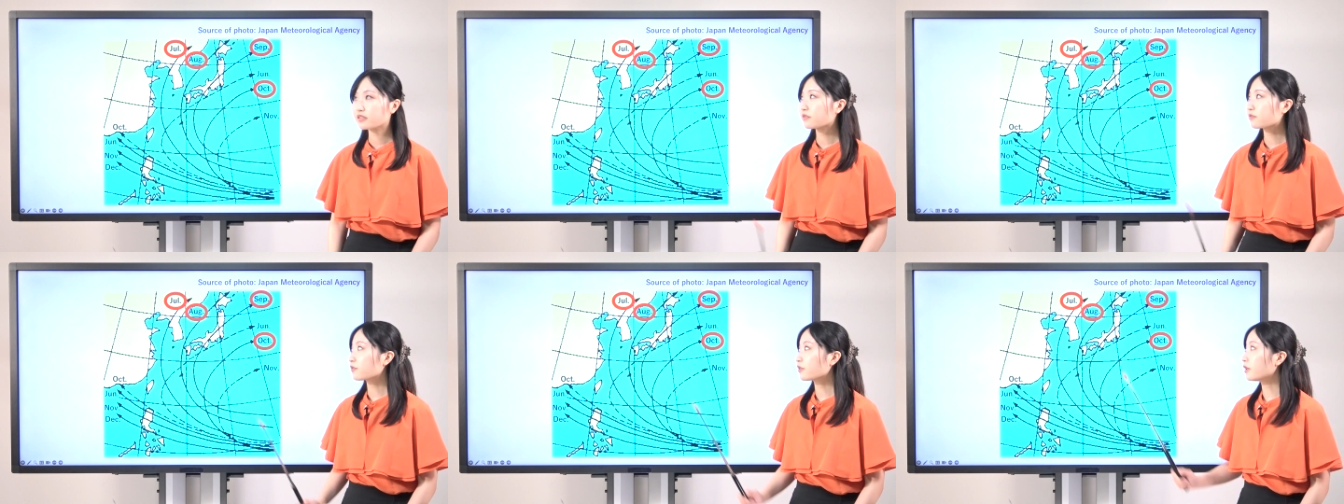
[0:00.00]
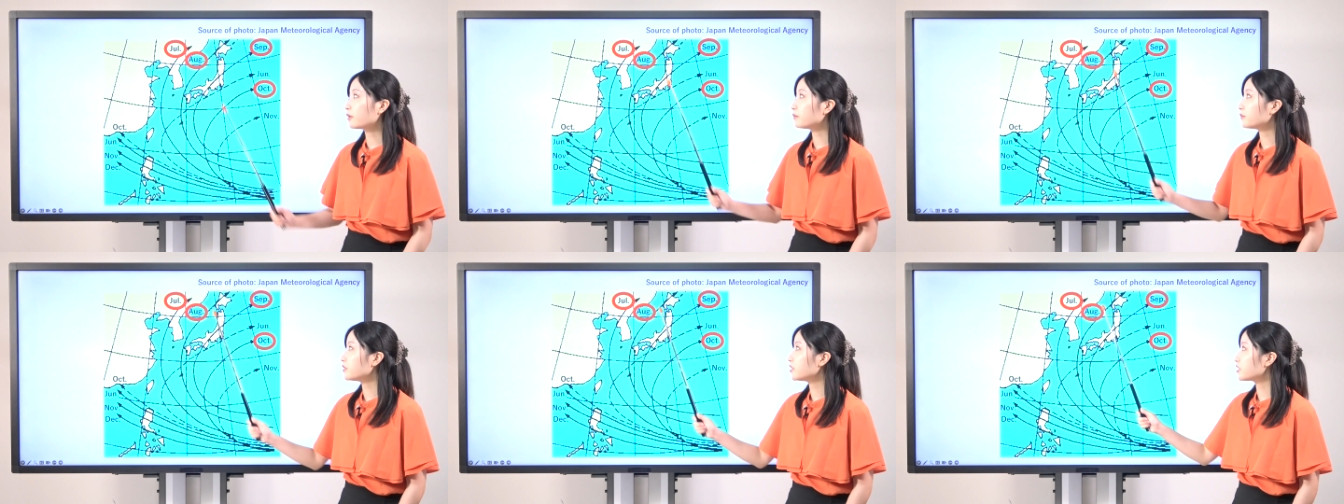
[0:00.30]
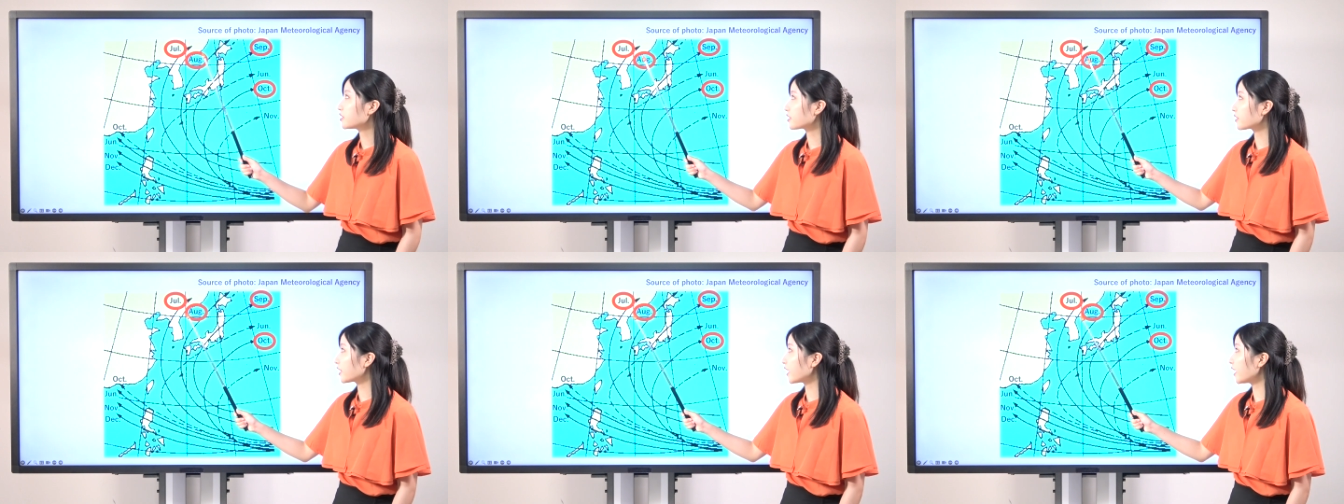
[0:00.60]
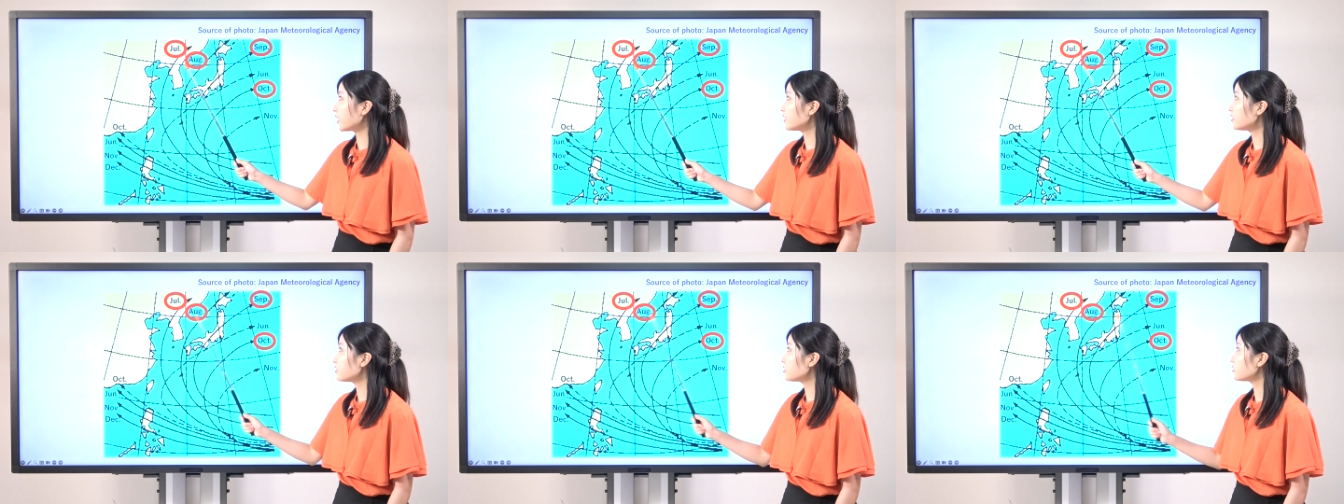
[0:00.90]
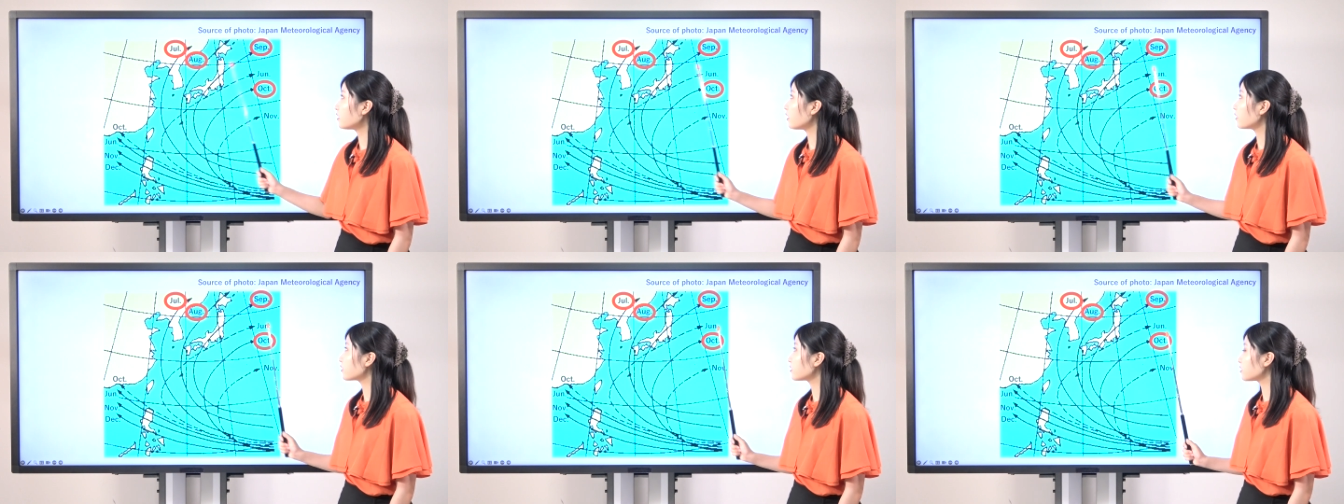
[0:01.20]
from July
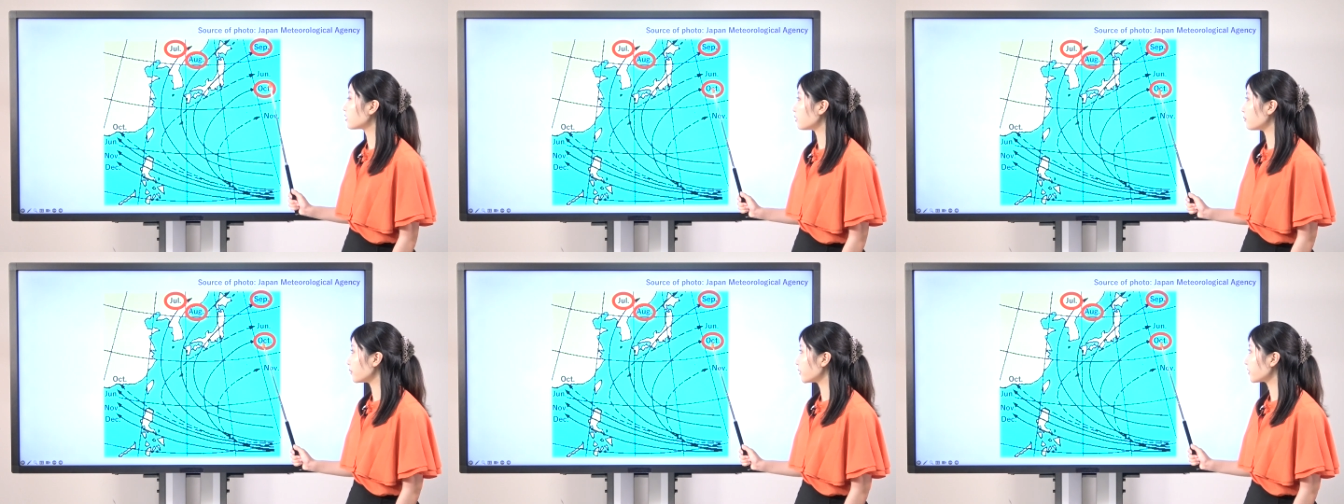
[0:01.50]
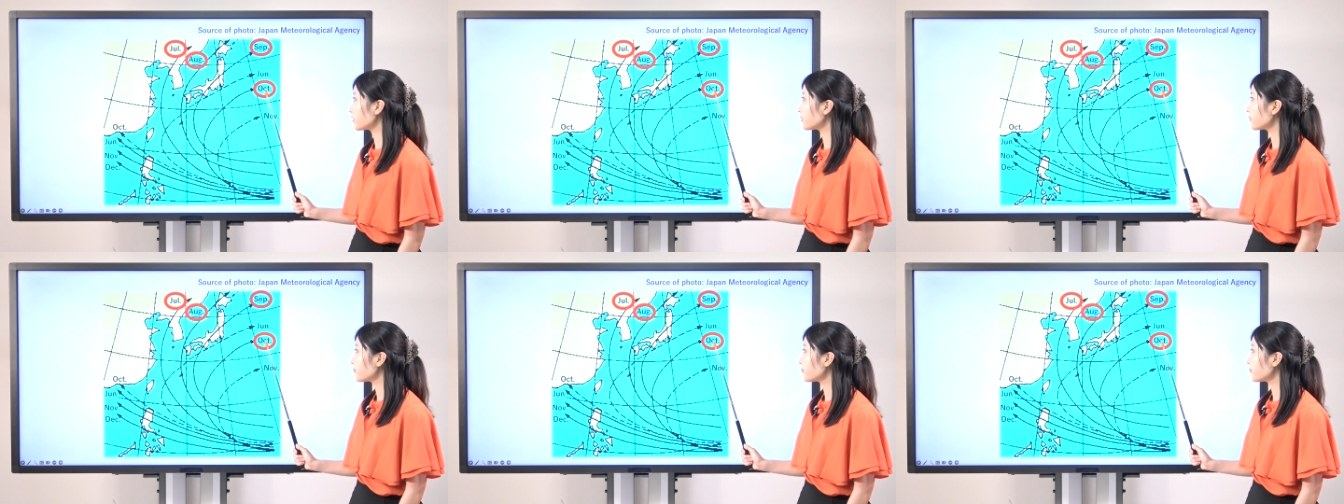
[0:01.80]
to October.